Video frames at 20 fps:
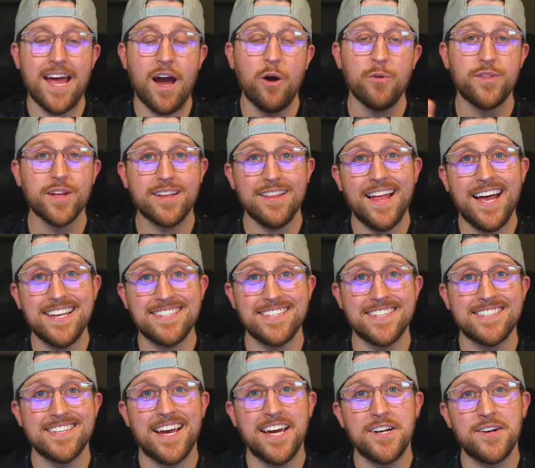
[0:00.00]
the class
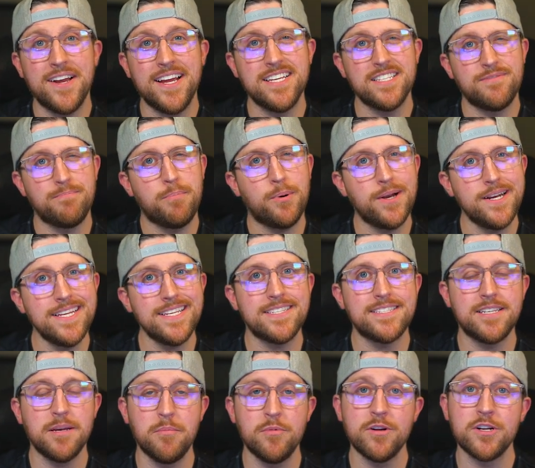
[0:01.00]
designer is pretty
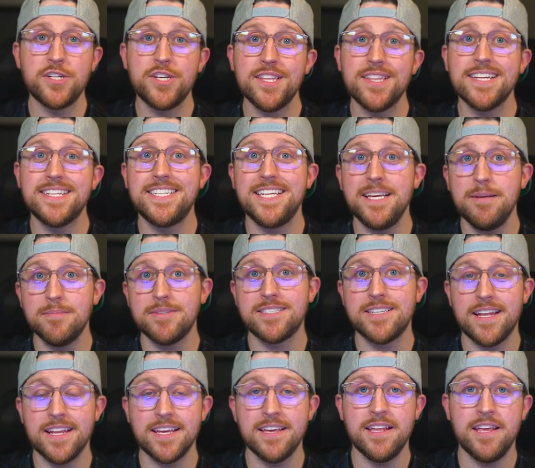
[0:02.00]
similar to the team
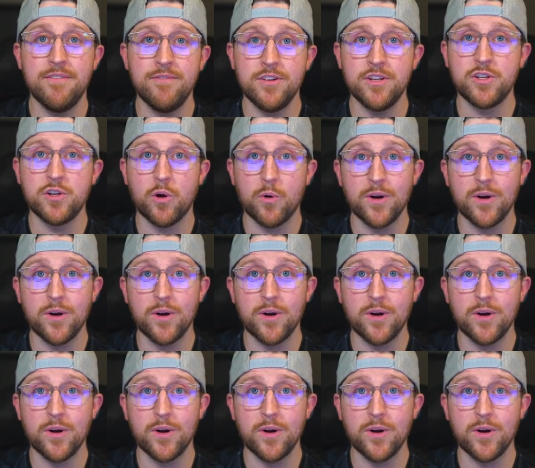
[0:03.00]
setting and inventory